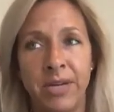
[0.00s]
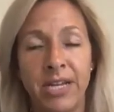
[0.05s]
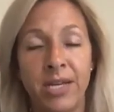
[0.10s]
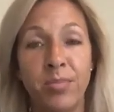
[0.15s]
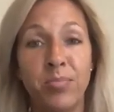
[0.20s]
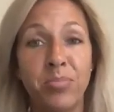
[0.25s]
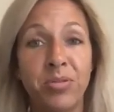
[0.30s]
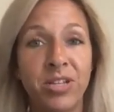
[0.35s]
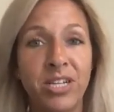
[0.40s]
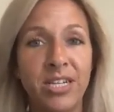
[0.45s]
I
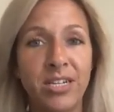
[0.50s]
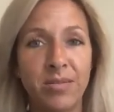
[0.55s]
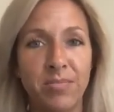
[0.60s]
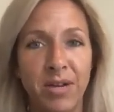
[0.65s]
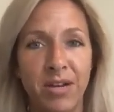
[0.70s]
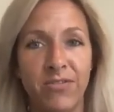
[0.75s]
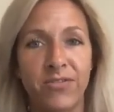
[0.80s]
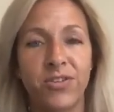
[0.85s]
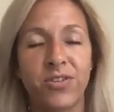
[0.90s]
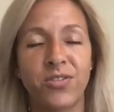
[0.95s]
completed
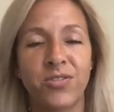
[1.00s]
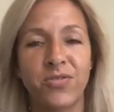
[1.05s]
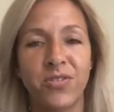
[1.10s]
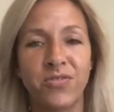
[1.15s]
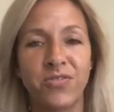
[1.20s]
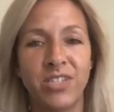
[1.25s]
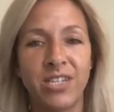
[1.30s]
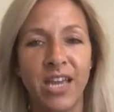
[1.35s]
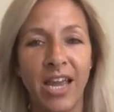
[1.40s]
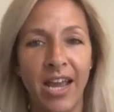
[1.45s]
my first
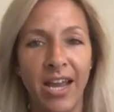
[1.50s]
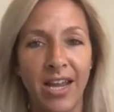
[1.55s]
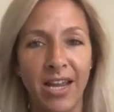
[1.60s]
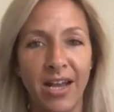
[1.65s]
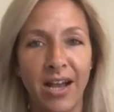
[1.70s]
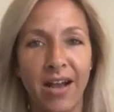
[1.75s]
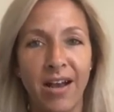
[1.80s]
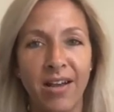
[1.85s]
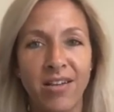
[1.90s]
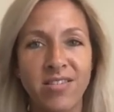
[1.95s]

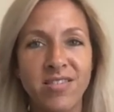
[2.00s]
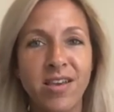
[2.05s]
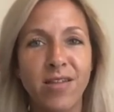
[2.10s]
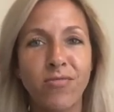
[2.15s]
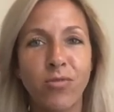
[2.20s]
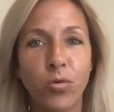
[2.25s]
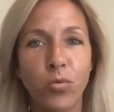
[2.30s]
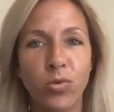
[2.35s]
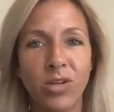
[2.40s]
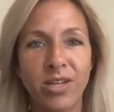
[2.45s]
50K uh,
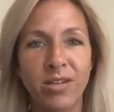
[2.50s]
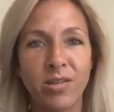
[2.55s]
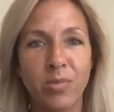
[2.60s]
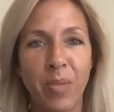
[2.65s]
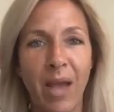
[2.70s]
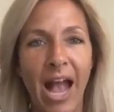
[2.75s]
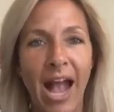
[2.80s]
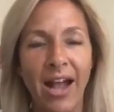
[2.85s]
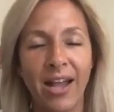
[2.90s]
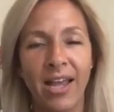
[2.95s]
several weeks
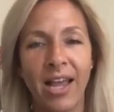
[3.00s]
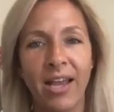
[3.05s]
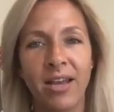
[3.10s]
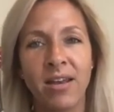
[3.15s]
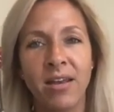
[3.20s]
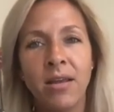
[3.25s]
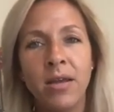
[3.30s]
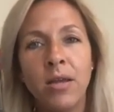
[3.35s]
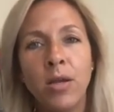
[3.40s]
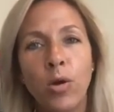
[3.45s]
back. And
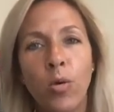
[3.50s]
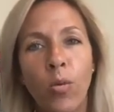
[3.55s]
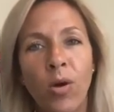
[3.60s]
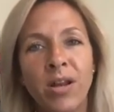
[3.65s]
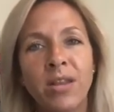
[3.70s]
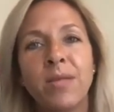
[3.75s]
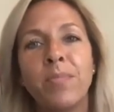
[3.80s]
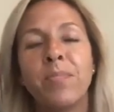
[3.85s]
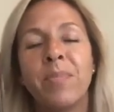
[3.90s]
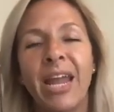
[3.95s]
one
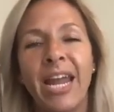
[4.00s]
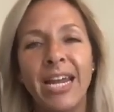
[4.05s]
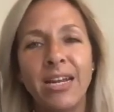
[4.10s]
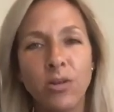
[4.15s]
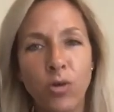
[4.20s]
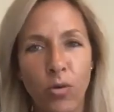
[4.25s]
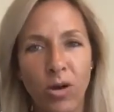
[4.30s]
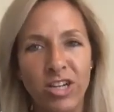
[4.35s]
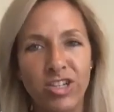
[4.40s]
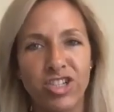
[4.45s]
of the
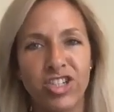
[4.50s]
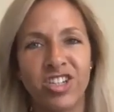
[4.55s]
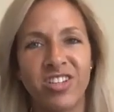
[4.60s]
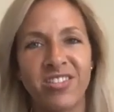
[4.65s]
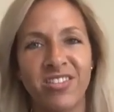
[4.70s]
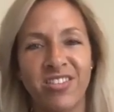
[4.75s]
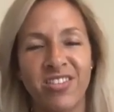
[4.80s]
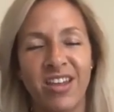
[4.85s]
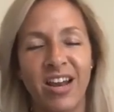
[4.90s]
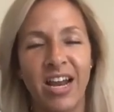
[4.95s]
main
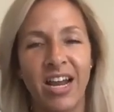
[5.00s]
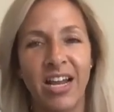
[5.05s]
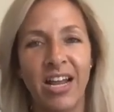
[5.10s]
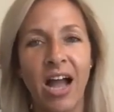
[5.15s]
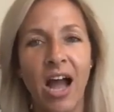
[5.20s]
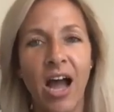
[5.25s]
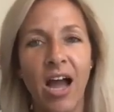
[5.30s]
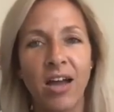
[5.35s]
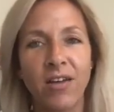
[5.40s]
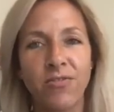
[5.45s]
questions that I
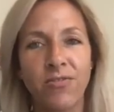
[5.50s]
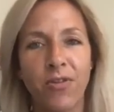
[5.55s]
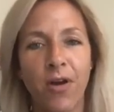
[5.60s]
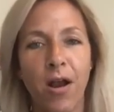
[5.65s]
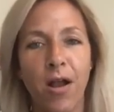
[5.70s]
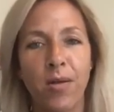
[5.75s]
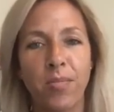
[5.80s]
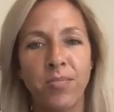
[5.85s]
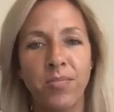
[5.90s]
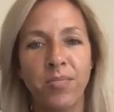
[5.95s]
got
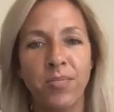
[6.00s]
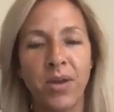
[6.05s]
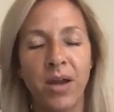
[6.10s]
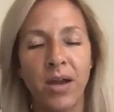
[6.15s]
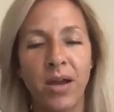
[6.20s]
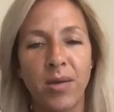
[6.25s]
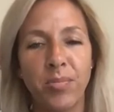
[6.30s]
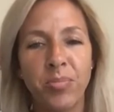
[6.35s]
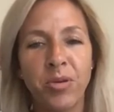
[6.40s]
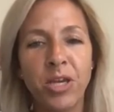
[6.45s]
from
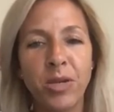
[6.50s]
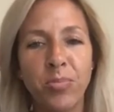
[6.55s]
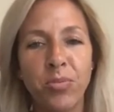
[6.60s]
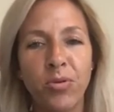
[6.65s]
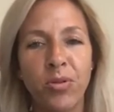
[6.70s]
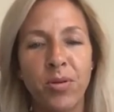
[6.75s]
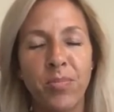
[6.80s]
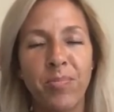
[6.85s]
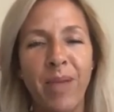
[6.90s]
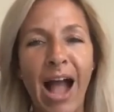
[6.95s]
uh,
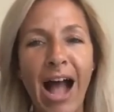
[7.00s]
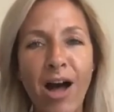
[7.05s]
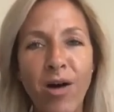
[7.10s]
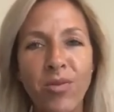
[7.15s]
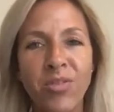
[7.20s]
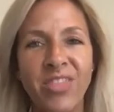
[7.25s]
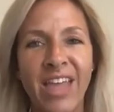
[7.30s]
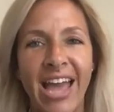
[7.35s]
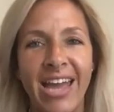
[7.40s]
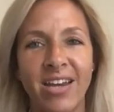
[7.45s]
people
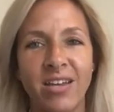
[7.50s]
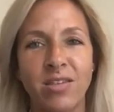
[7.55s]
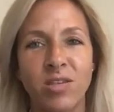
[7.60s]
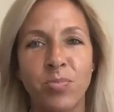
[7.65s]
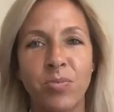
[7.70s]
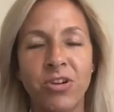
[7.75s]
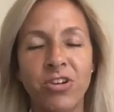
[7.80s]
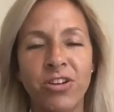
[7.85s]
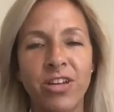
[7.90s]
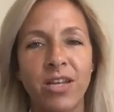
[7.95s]
about that
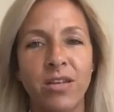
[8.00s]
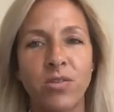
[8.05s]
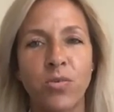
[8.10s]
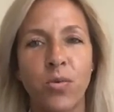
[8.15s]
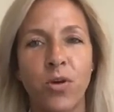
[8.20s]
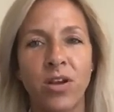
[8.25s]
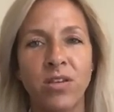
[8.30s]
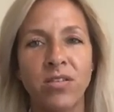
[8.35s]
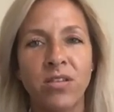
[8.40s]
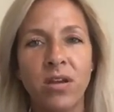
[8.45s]
experience
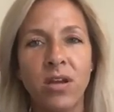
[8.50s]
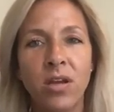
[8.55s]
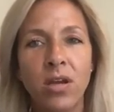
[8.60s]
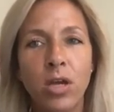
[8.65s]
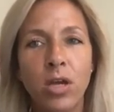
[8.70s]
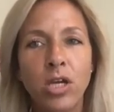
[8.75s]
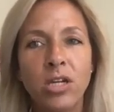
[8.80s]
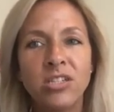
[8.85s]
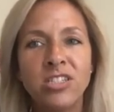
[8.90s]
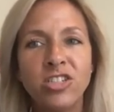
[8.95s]
was,
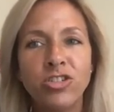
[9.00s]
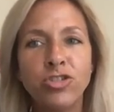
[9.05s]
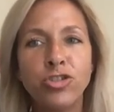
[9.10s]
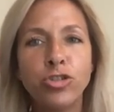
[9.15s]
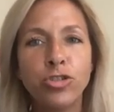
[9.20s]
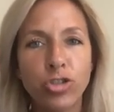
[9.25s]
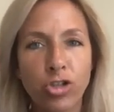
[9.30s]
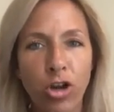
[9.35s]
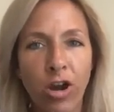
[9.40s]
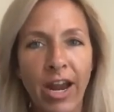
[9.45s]
did
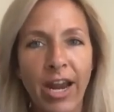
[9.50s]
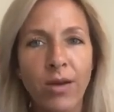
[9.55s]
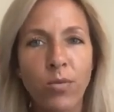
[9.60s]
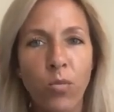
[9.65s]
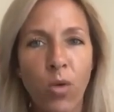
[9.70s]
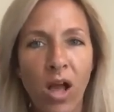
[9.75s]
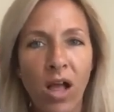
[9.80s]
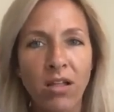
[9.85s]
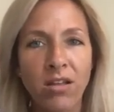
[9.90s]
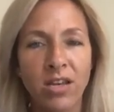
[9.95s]
you train
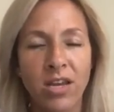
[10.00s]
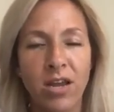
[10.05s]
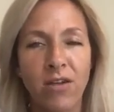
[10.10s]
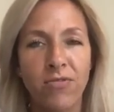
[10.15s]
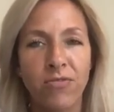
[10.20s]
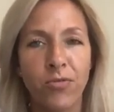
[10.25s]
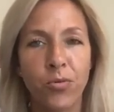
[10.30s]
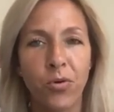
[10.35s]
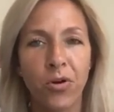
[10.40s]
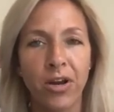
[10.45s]
well
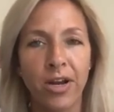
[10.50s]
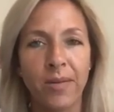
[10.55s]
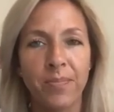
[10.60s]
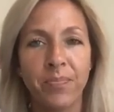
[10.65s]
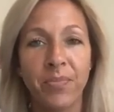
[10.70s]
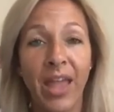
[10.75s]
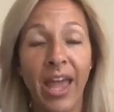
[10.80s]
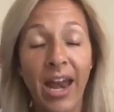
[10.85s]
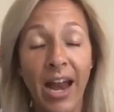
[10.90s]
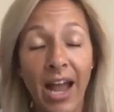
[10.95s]
enough for it?
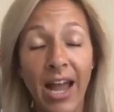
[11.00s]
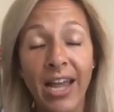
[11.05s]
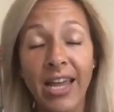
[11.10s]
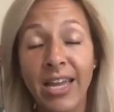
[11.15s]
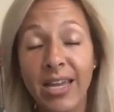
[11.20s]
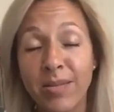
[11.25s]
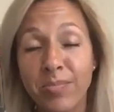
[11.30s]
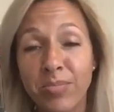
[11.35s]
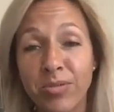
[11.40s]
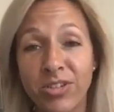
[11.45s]
And I,
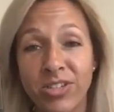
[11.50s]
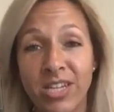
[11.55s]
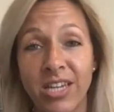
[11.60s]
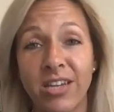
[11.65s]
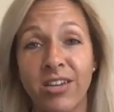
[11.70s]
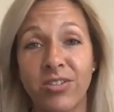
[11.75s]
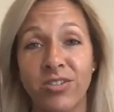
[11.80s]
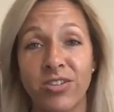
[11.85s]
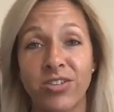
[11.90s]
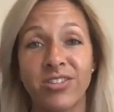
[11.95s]
in
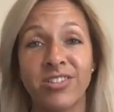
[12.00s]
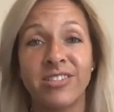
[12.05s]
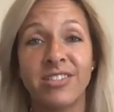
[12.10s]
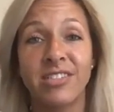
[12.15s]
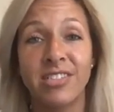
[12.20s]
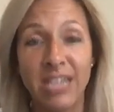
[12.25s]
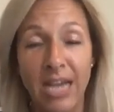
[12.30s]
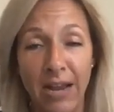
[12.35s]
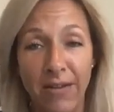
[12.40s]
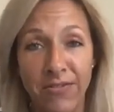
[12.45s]
particular,
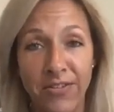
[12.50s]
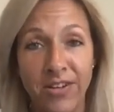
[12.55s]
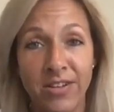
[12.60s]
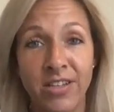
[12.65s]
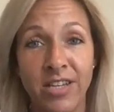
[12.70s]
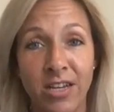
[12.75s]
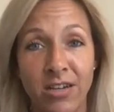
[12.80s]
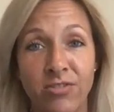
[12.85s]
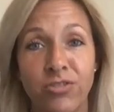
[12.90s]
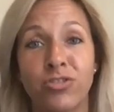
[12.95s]

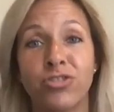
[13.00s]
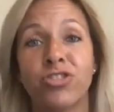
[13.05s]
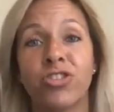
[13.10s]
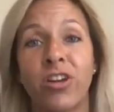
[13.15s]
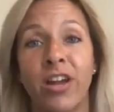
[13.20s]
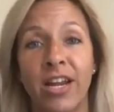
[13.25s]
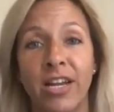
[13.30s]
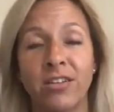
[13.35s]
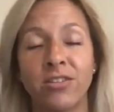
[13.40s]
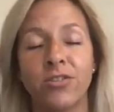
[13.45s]
definitely
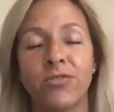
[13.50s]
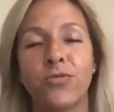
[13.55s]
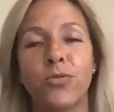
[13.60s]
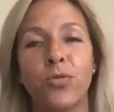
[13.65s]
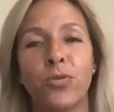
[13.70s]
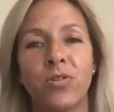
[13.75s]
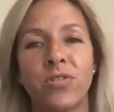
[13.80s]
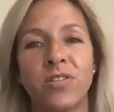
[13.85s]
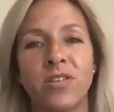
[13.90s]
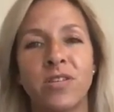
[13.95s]
undertrained
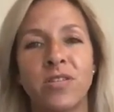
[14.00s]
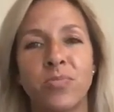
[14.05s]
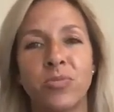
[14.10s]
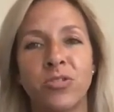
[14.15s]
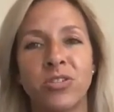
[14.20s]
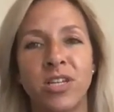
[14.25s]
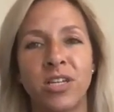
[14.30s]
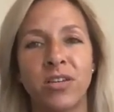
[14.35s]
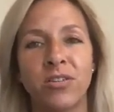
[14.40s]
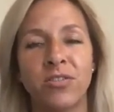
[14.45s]
for this
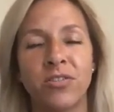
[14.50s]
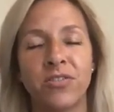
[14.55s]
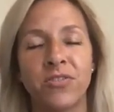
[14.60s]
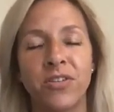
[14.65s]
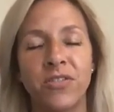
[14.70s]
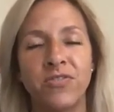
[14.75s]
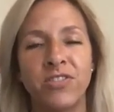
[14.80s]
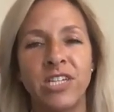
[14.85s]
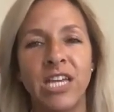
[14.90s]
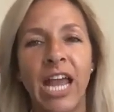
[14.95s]
particular
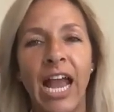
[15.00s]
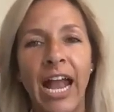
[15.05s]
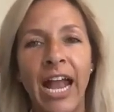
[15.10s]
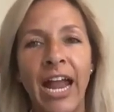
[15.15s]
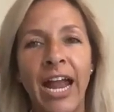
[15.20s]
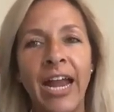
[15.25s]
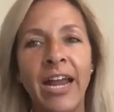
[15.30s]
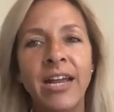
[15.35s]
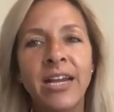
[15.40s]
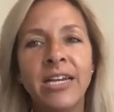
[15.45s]

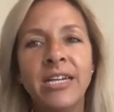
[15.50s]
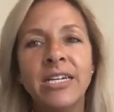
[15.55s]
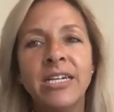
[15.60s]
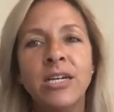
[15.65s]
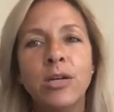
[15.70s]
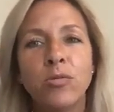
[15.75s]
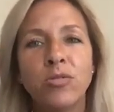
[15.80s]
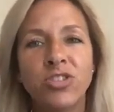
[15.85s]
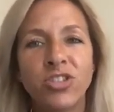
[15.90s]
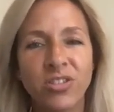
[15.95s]
50K,
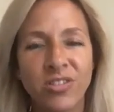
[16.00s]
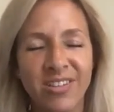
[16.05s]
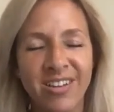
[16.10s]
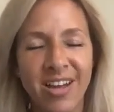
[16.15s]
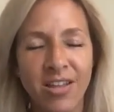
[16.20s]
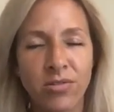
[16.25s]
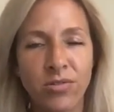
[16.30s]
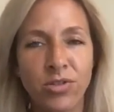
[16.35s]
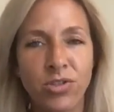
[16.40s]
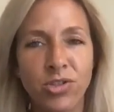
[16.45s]
which is
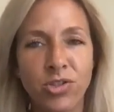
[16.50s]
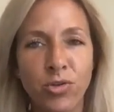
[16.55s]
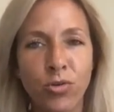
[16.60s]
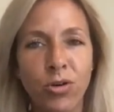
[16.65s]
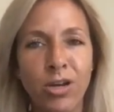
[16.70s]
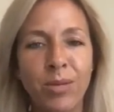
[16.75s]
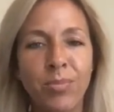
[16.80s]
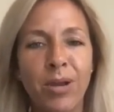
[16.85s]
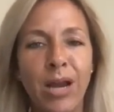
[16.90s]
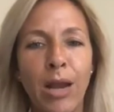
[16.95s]
another
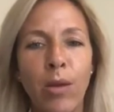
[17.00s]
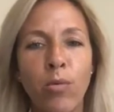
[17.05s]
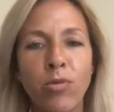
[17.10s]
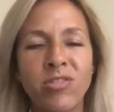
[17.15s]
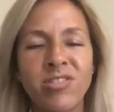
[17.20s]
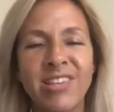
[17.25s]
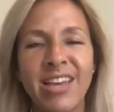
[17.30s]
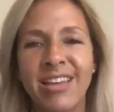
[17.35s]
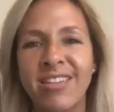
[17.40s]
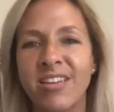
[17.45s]
story. But I will
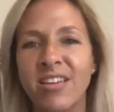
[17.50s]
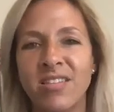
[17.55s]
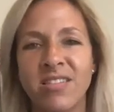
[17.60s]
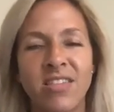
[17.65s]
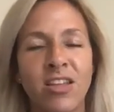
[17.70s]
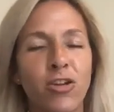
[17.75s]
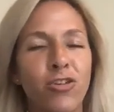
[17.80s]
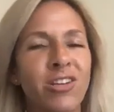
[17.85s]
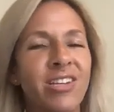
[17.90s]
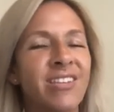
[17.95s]
say this
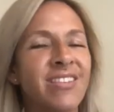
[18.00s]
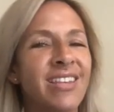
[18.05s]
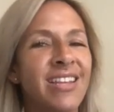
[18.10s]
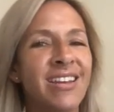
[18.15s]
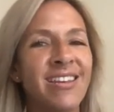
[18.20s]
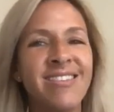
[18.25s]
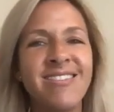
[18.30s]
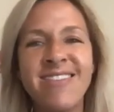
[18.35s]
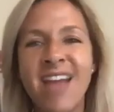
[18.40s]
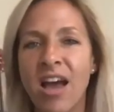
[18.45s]
there is
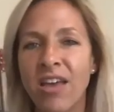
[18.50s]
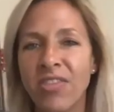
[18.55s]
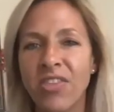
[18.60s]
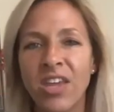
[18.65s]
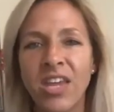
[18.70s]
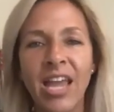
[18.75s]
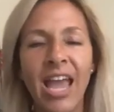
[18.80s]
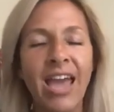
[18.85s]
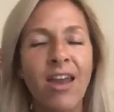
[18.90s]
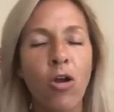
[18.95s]

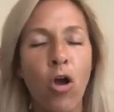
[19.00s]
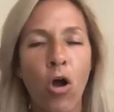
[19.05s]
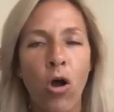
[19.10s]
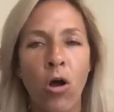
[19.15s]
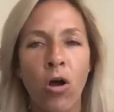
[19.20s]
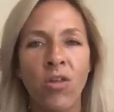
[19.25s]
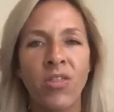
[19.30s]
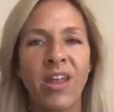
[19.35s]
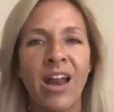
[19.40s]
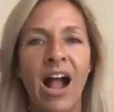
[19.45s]
nothing at
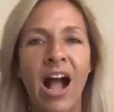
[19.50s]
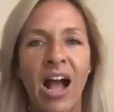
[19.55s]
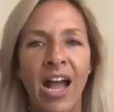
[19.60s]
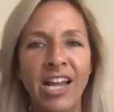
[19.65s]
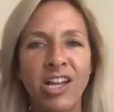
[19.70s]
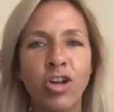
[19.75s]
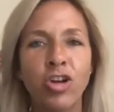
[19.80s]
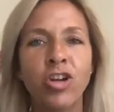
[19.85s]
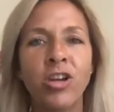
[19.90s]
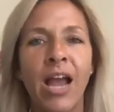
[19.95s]
all that I
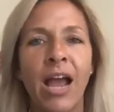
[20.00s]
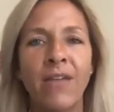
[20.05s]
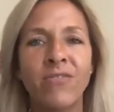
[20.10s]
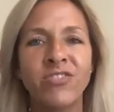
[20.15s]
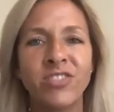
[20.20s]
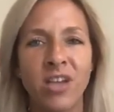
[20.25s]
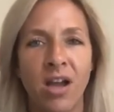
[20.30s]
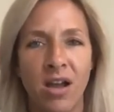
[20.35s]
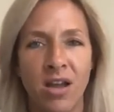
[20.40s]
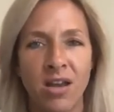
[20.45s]
could have
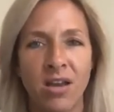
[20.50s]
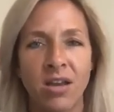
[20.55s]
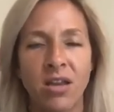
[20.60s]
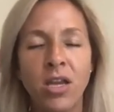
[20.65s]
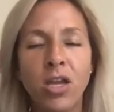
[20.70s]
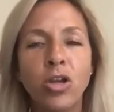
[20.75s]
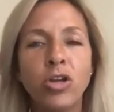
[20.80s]
done